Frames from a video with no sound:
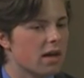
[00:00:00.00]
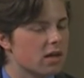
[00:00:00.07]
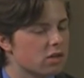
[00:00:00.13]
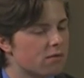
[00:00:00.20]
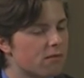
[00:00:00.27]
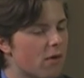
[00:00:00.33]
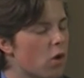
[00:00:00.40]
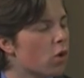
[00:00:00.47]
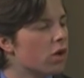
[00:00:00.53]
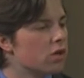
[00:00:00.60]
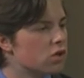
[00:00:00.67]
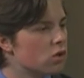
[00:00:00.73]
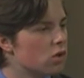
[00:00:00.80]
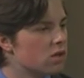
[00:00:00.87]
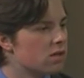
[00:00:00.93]

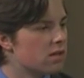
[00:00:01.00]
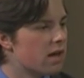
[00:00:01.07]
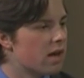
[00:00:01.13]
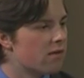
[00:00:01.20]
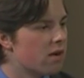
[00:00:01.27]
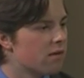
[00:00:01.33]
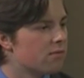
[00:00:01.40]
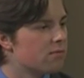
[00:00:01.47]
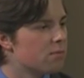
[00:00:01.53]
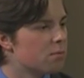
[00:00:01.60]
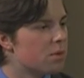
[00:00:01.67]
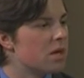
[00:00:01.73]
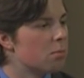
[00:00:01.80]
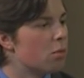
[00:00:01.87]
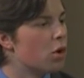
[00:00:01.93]
focus, you could say, of
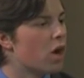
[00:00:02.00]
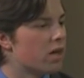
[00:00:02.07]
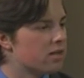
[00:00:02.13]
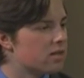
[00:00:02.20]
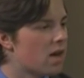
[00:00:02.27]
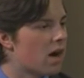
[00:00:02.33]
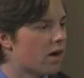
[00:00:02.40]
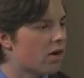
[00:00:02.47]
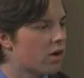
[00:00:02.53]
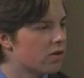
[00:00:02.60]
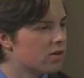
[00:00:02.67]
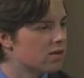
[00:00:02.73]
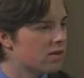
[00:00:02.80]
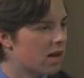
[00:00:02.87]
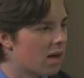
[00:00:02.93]
being put on soccer here
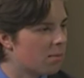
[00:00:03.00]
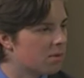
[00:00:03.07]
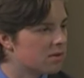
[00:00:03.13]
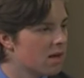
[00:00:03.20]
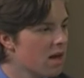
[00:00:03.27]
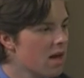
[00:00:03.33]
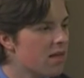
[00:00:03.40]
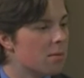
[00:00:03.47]
at this campus,